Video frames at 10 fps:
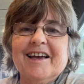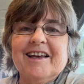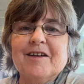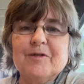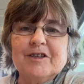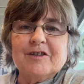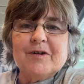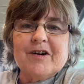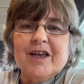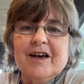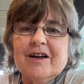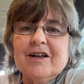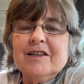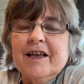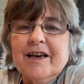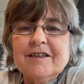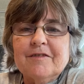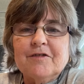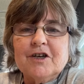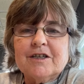Lois Thrillkill, Ladies
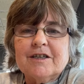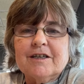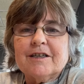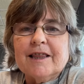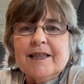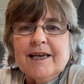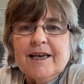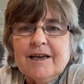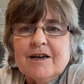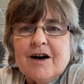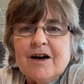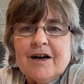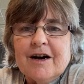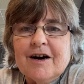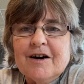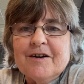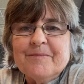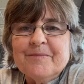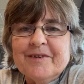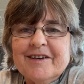of Justice League.com.